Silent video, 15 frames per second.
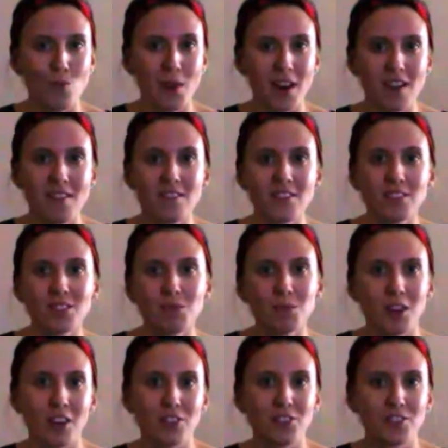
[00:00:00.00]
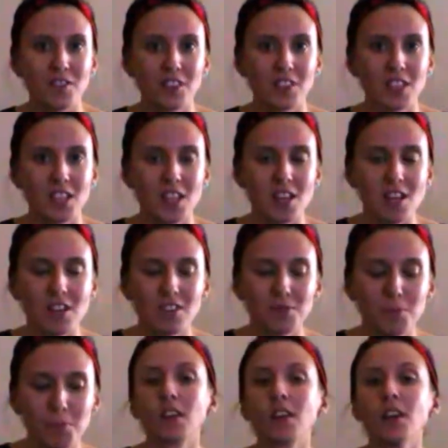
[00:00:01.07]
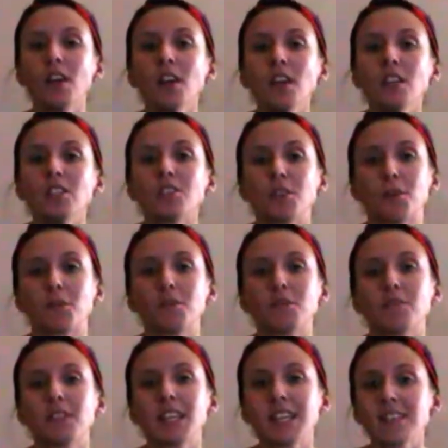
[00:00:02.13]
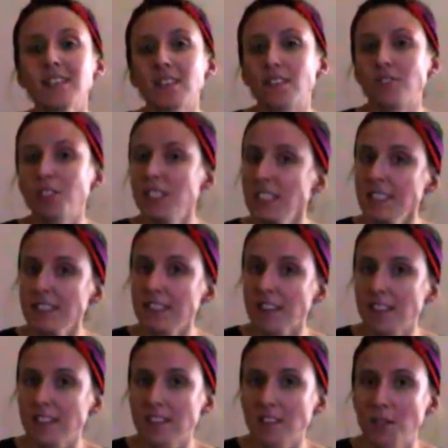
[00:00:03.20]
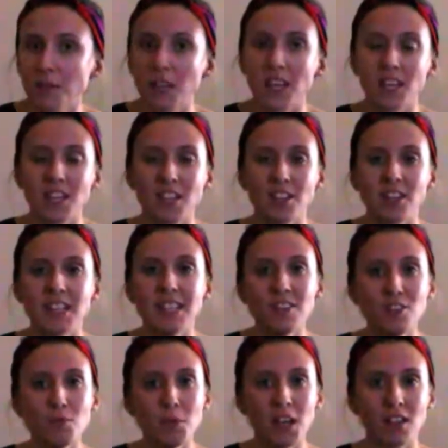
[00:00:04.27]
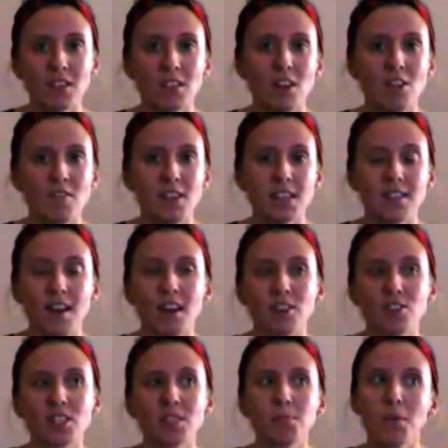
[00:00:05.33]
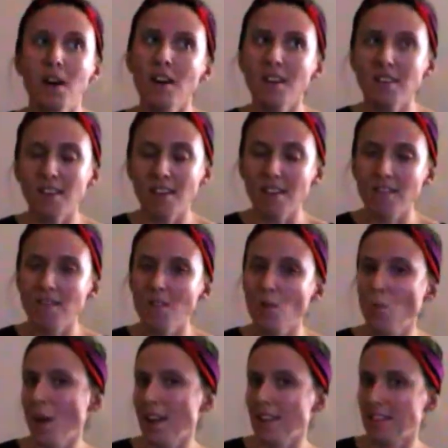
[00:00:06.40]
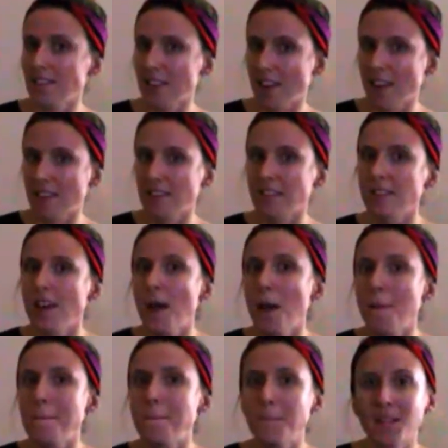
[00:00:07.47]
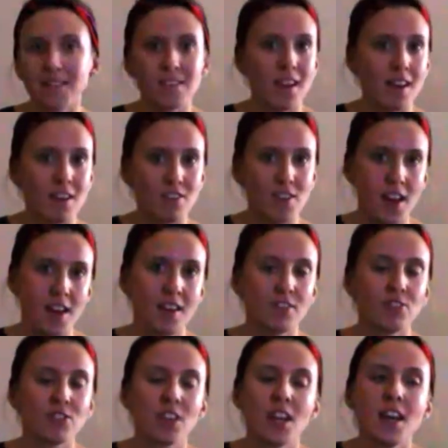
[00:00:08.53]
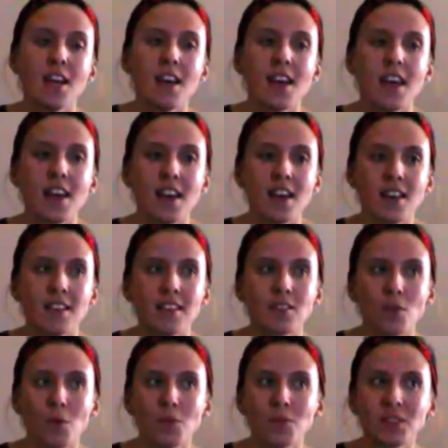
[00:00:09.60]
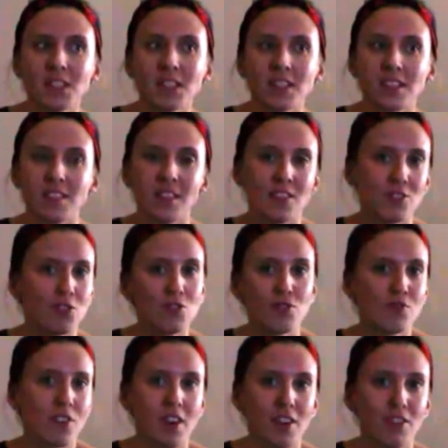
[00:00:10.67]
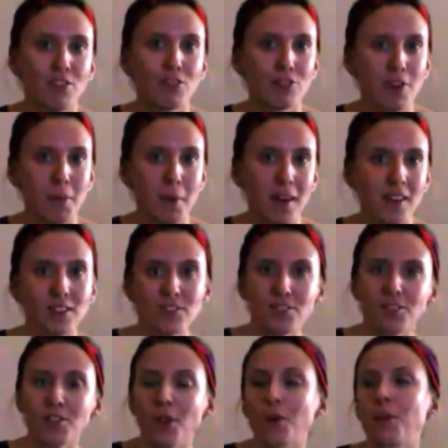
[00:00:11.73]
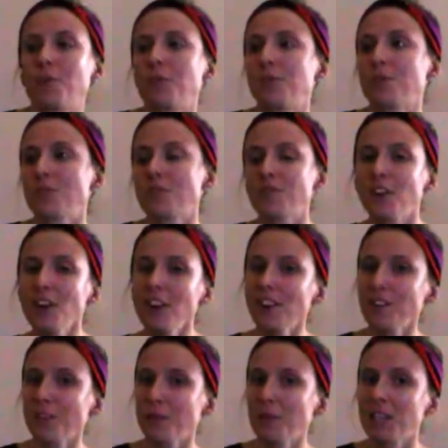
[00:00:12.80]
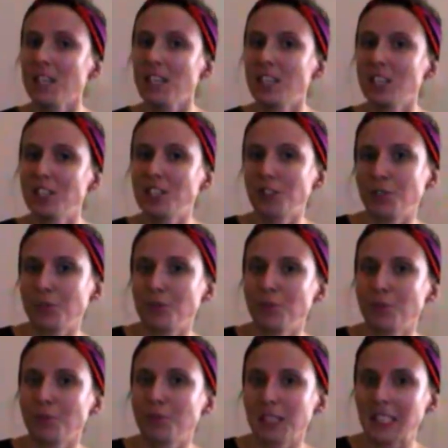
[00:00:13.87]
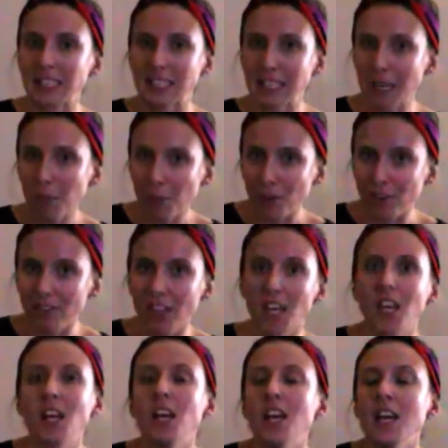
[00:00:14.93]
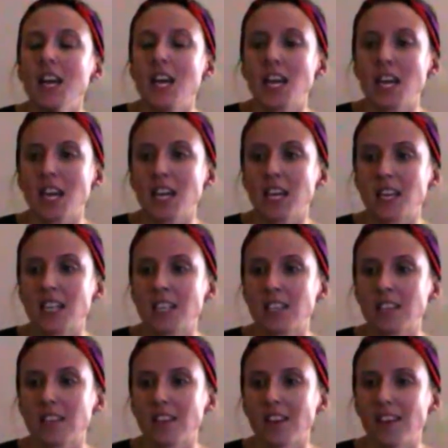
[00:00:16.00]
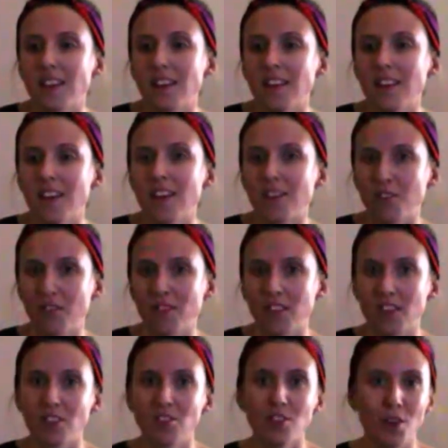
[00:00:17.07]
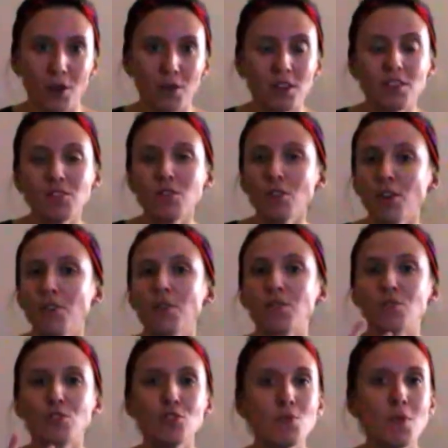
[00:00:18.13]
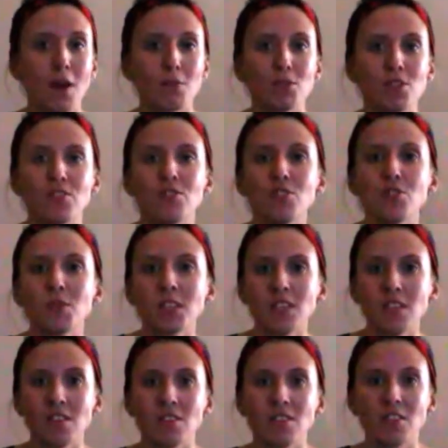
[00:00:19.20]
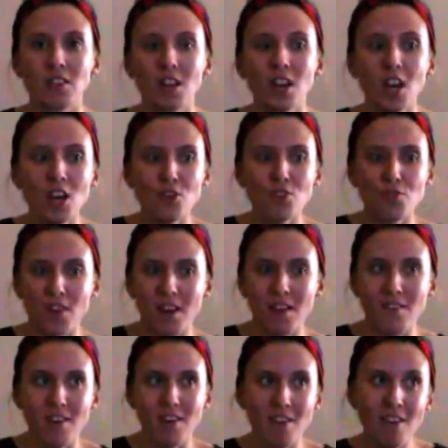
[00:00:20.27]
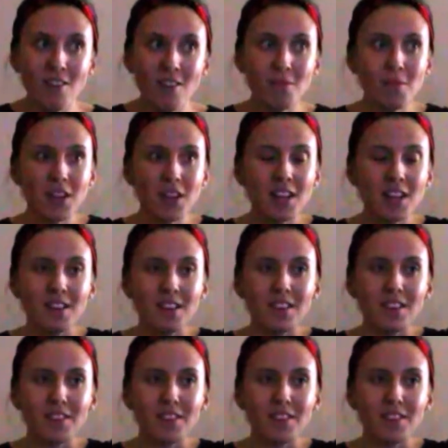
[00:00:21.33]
aware of. There's some controversy there. So, like I said, Trinity Site is located here in New Mexico. It's actually part of the White Sands Missile Range, and it's not too far from us. So it's far enough that we need to get up early and head over there. So if you go, you have two options. You can either drive all the way